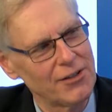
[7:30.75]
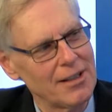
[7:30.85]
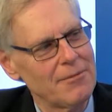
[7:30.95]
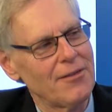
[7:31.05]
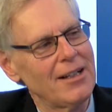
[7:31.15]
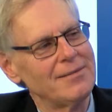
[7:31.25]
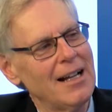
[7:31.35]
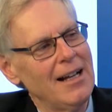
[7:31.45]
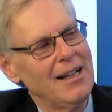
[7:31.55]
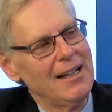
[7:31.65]
some of the
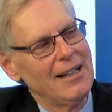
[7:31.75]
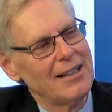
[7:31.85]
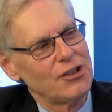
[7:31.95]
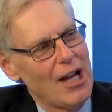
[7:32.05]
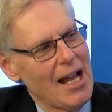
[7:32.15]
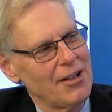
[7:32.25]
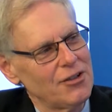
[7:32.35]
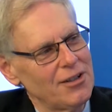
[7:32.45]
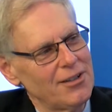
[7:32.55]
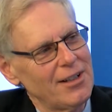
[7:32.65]

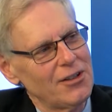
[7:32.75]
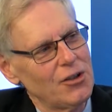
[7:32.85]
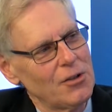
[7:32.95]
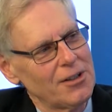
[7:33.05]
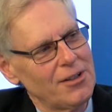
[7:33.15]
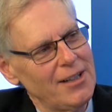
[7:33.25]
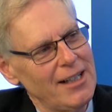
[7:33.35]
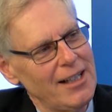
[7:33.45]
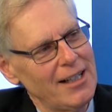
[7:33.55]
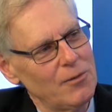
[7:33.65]
challenges that you are
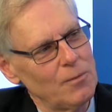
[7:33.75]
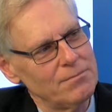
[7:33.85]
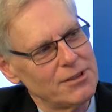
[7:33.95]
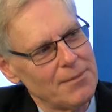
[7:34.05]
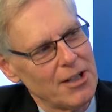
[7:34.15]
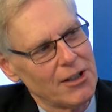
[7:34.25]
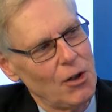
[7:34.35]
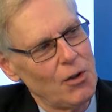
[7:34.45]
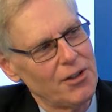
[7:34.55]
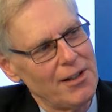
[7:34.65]
seeing and some of the
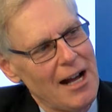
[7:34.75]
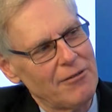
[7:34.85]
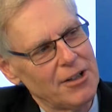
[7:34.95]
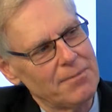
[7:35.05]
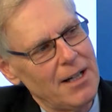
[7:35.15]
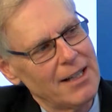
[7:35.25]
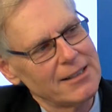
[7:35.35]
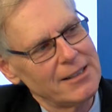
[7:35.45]
goals in that respect?